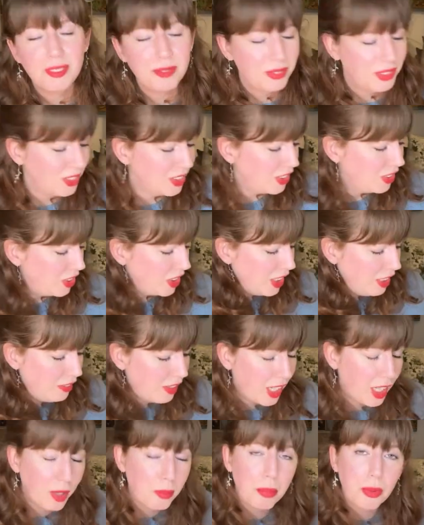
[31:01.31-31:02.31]
So
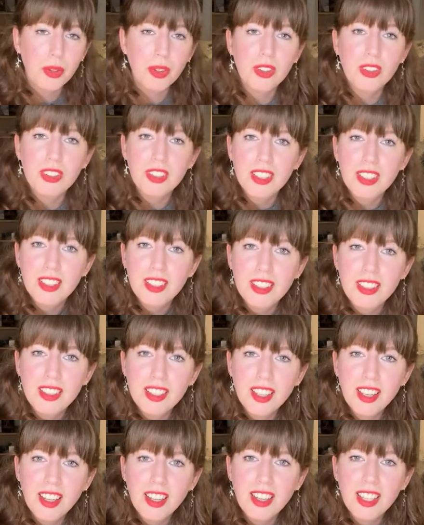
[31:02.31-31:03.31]
Geneva Airport
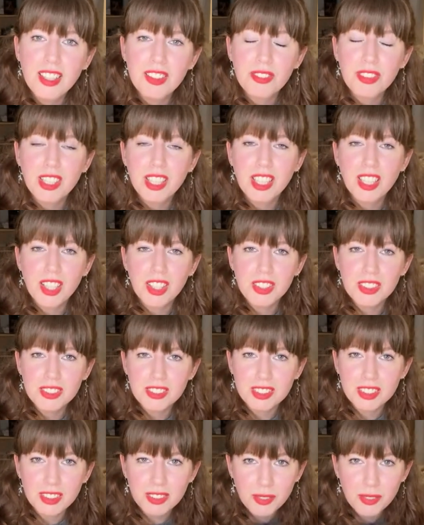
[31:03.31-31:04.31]
is very close.